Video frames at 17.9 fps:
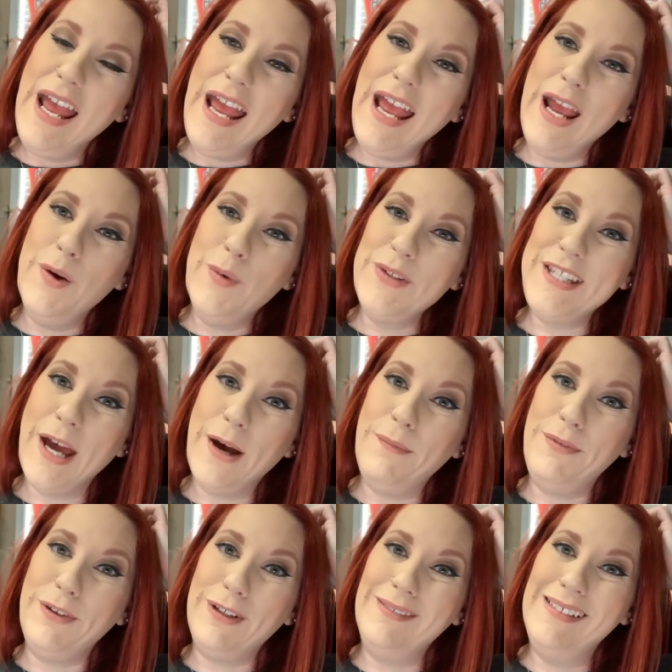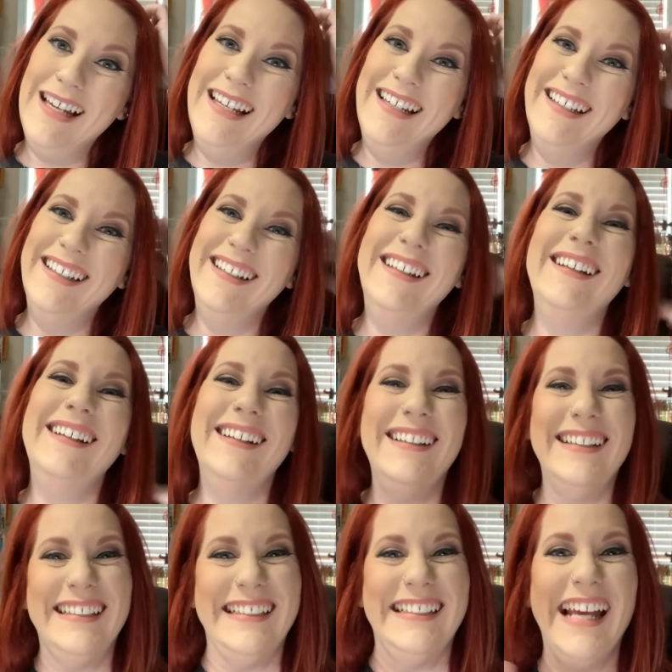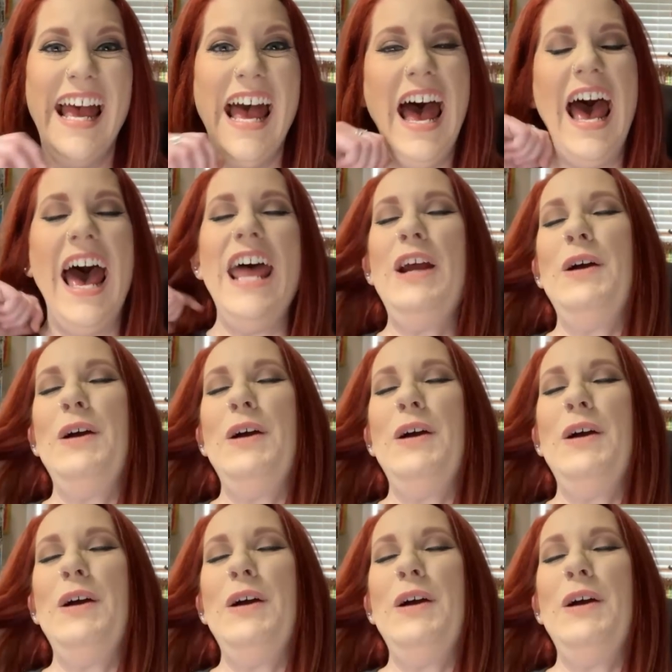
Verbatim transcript: It was helpful. I